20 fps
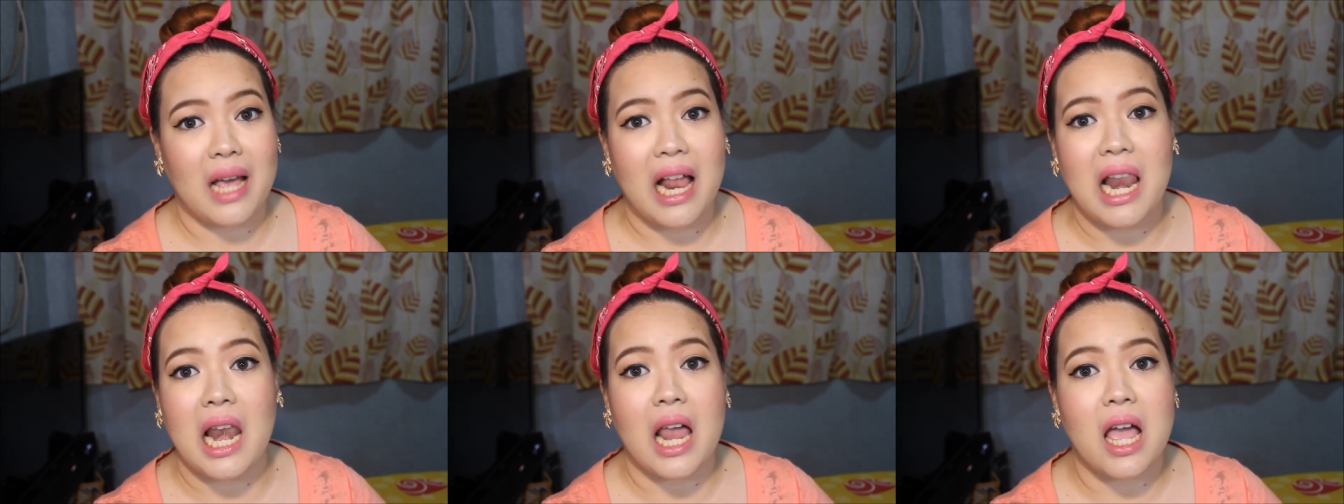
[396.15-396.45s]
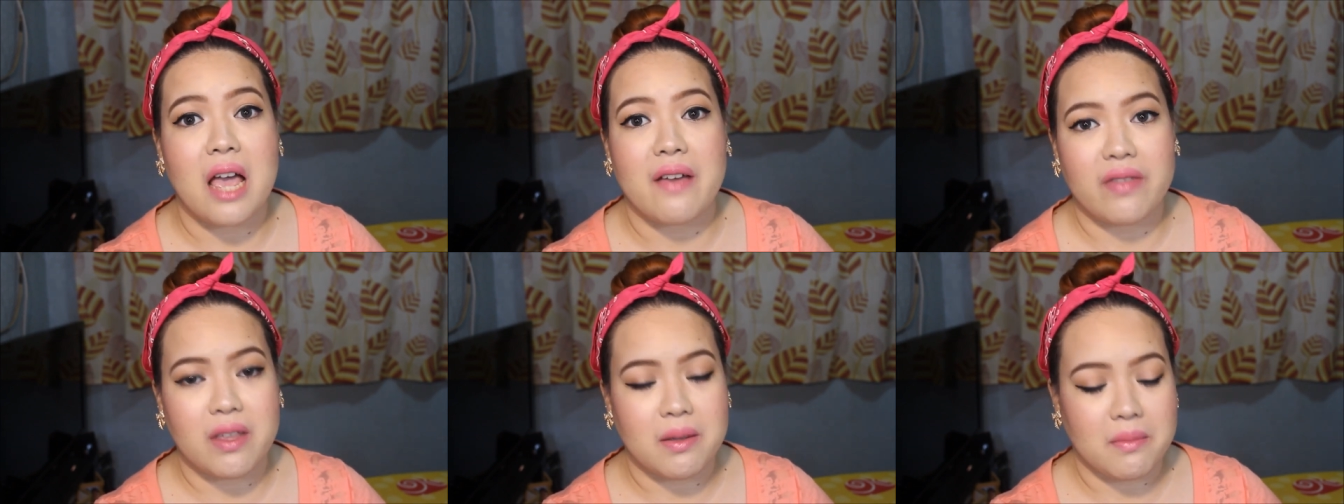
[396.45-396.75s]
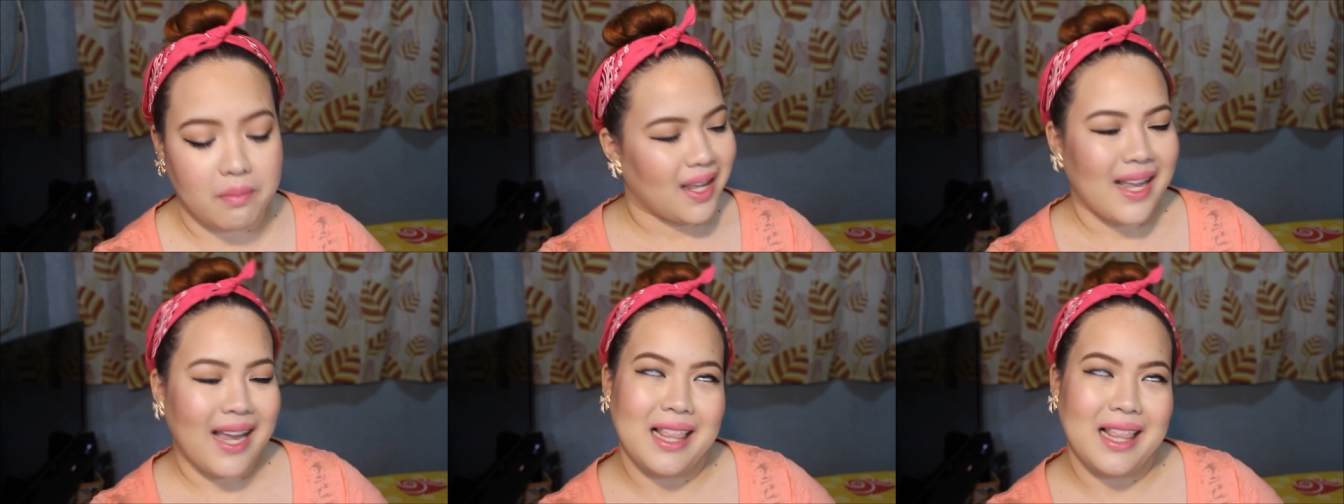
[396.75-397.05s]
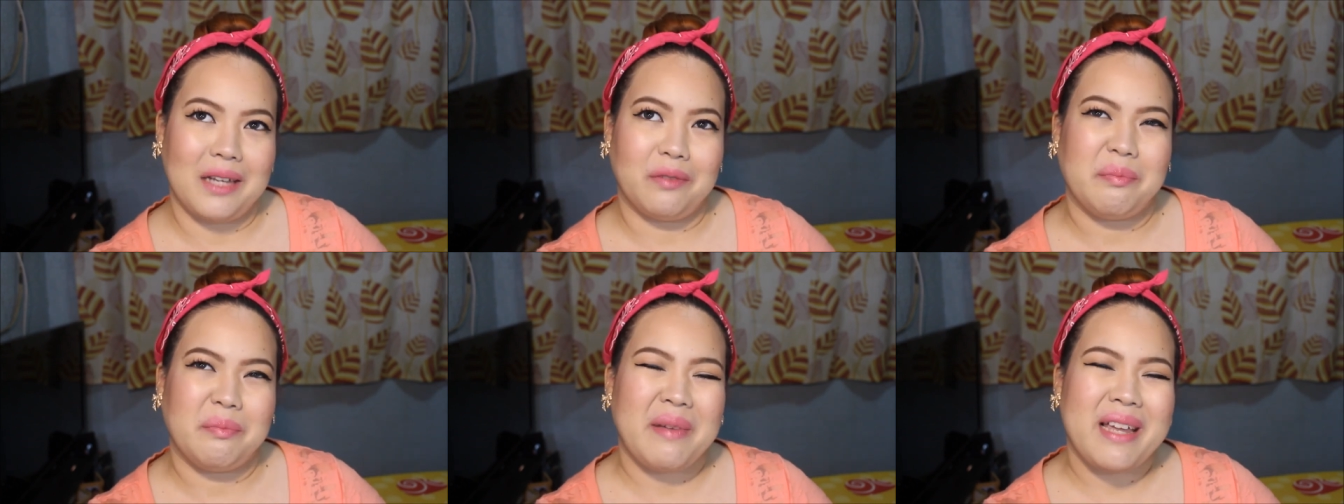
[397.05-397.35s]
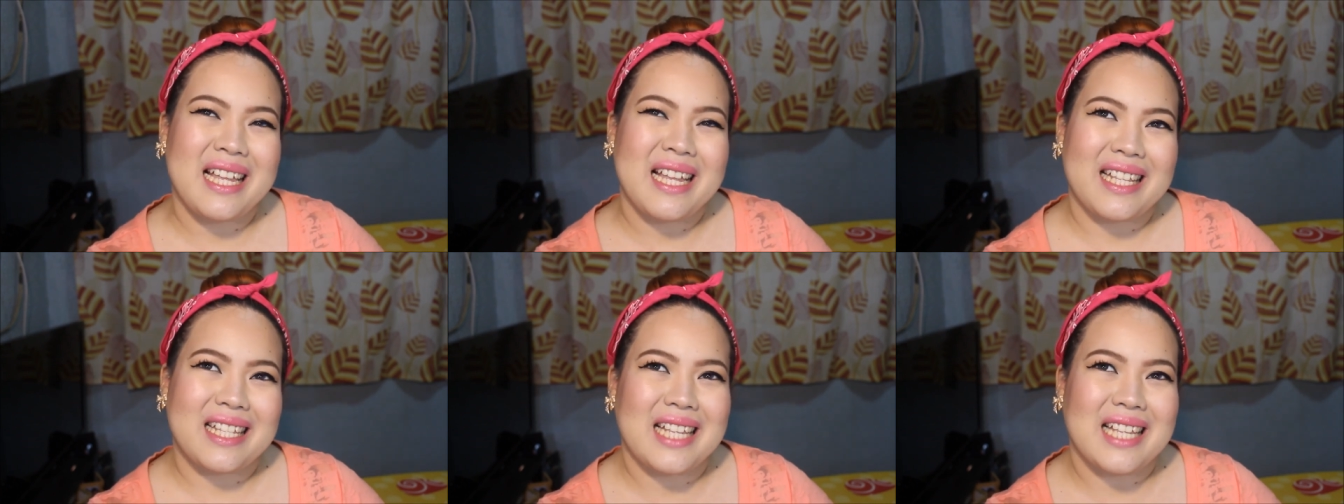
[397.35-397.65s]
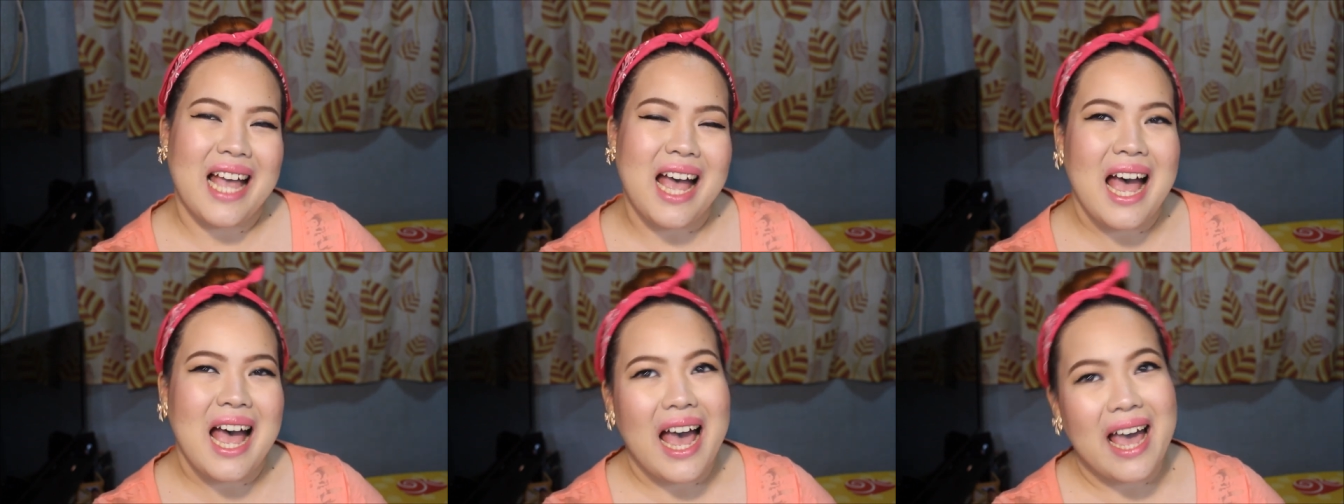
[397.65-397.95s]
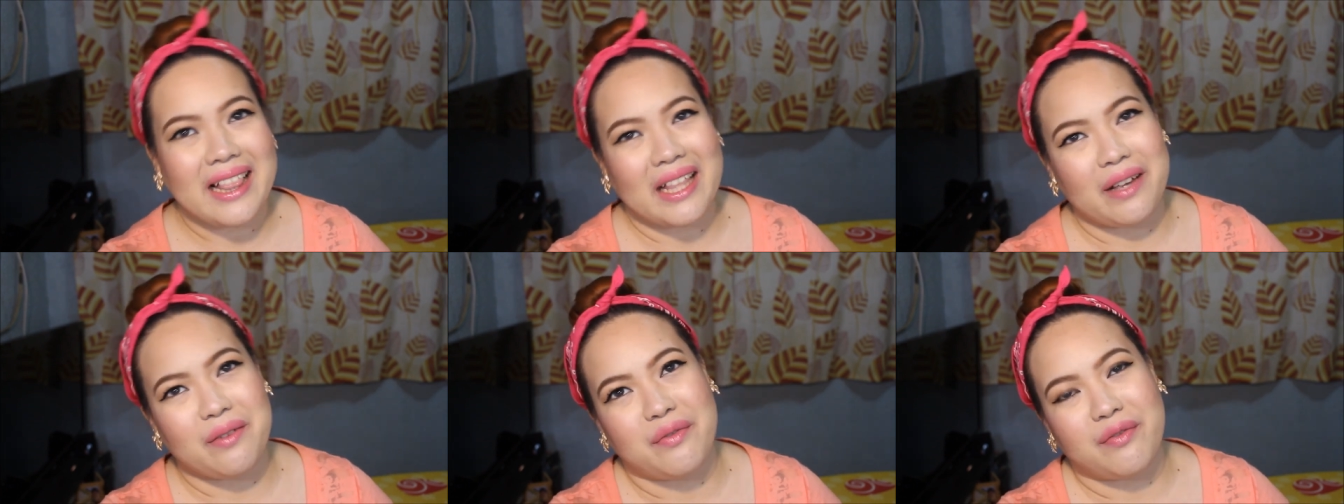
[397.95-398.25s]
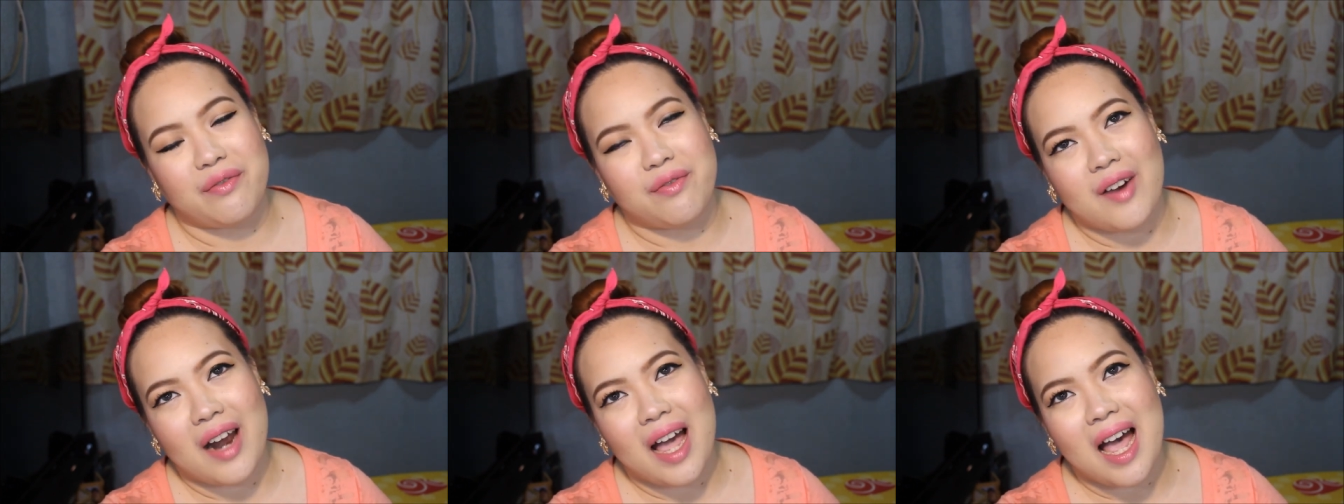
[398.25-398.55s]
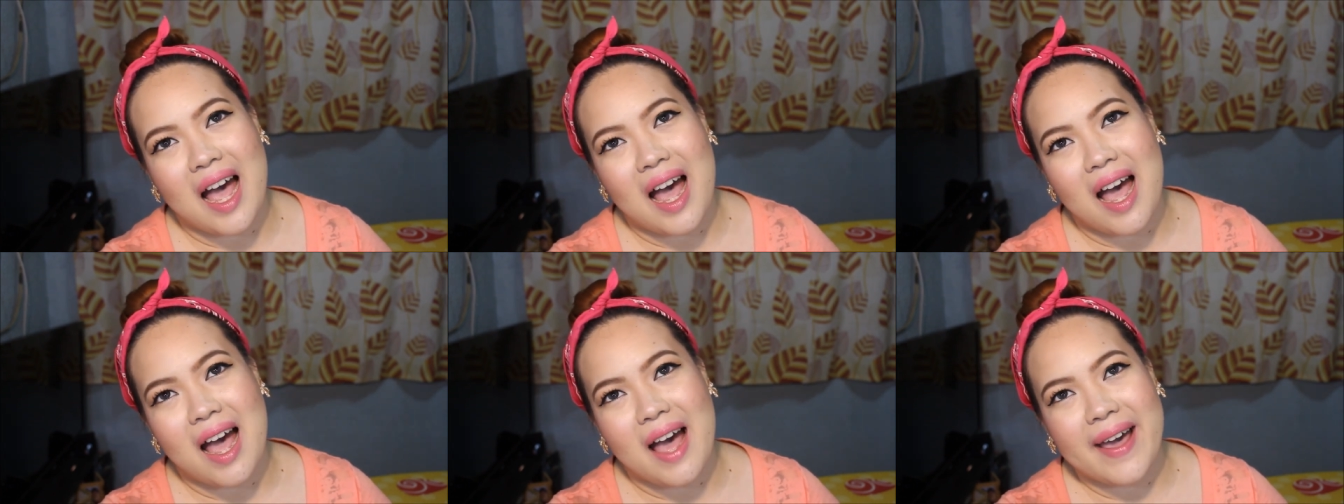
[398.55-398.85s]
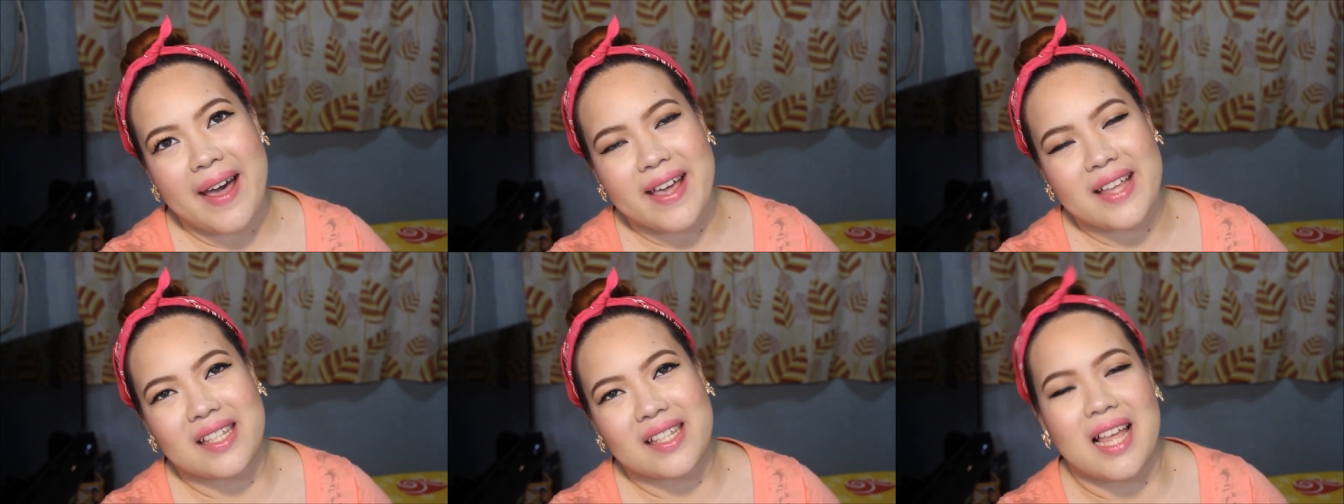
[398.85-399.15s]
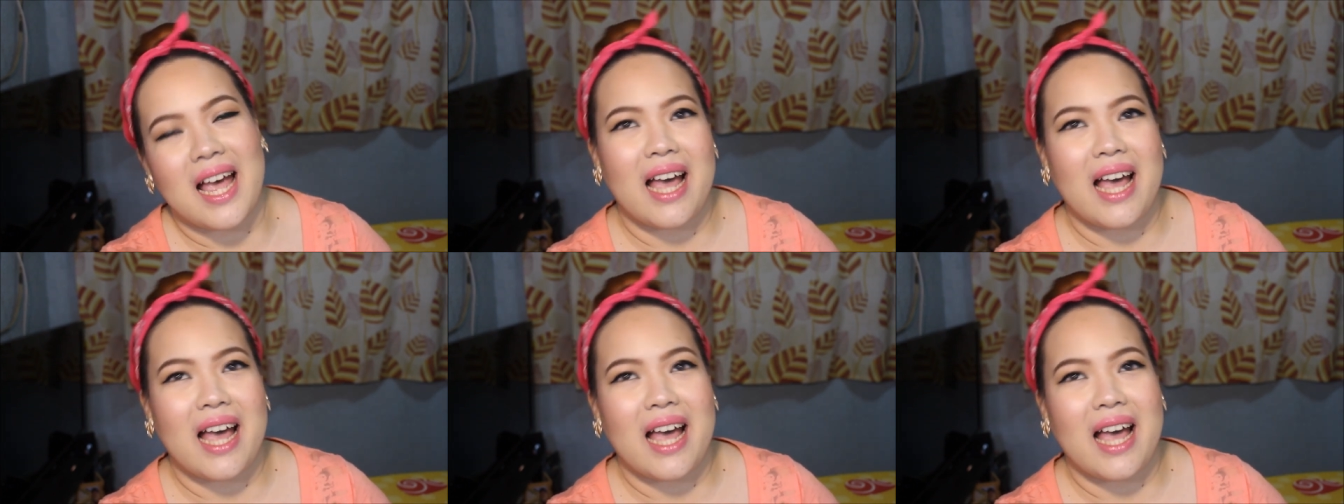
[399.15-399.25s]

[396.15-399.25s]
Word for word: I love them. I love pizza. I love fries.